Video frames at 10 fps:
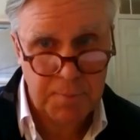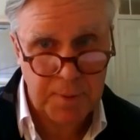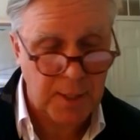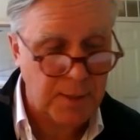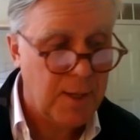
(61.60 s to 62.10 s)

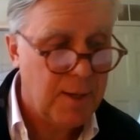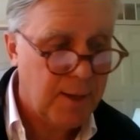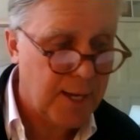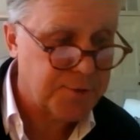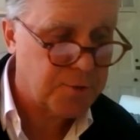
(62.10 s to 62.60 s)
paying
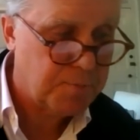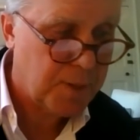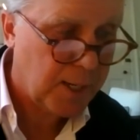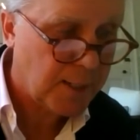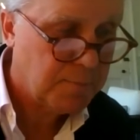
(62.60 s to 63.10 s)
hazard
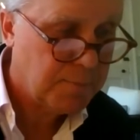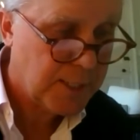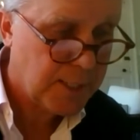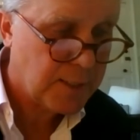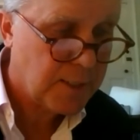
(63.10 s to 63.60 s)
pay,
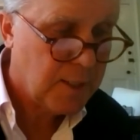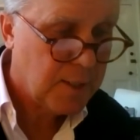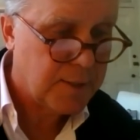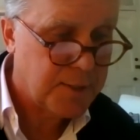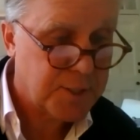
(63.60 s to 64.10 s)
meaning
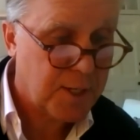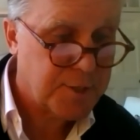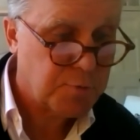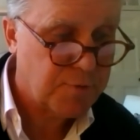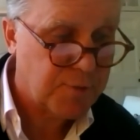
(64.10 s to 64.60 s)
in this
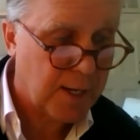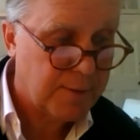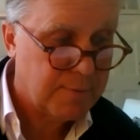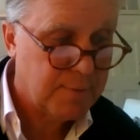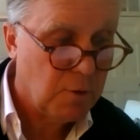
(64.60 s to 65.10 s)
case, we've got
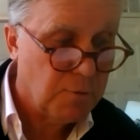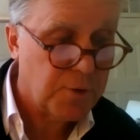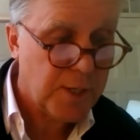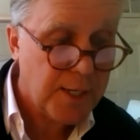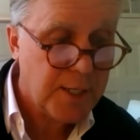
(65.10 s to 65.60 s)
over
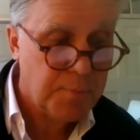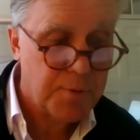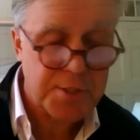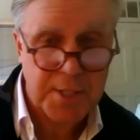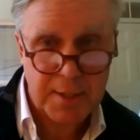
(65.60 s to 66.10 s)

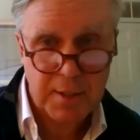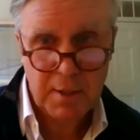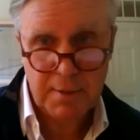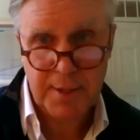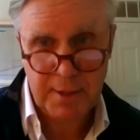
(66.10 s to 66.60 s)
80%
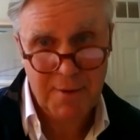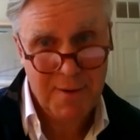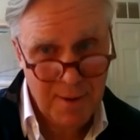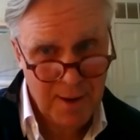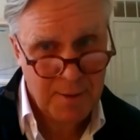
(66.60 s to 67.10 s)
that are
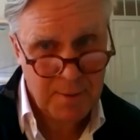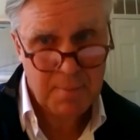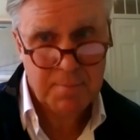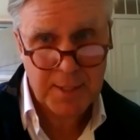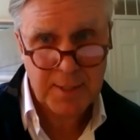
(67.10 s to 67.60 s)
not
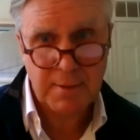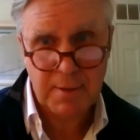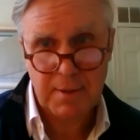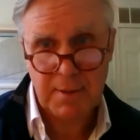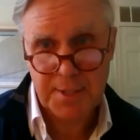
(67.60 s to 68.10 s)
making
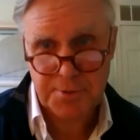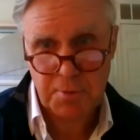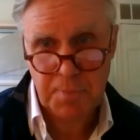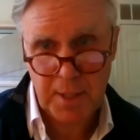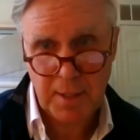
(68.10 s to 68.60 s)
hazard
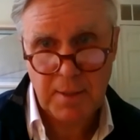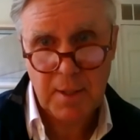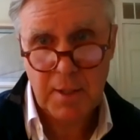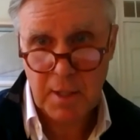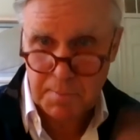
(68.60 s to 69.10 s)
pay
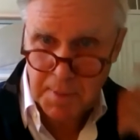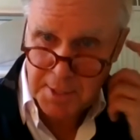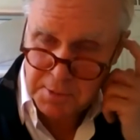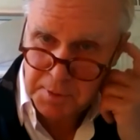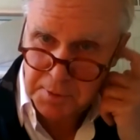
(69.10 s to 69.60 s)
a
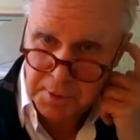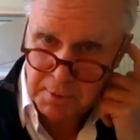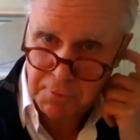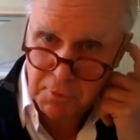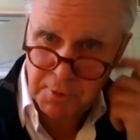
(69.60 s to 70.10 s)
possibility
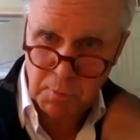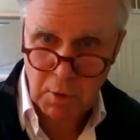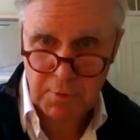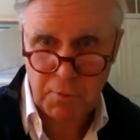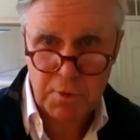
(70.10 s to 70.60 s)
for their
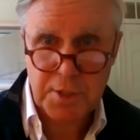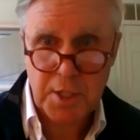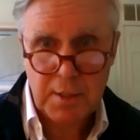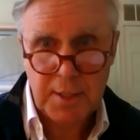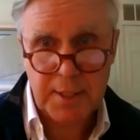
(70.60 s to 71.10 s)
workforce,
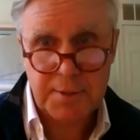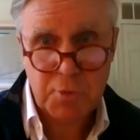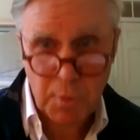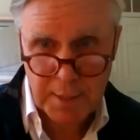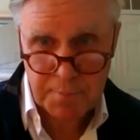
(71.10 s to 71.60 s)
and
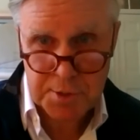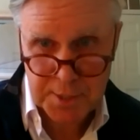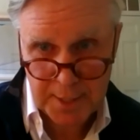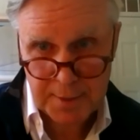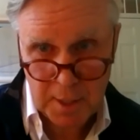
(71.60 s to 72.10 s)

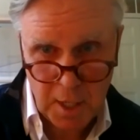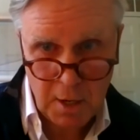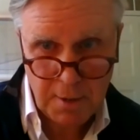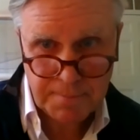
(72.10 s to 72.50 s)
20% are.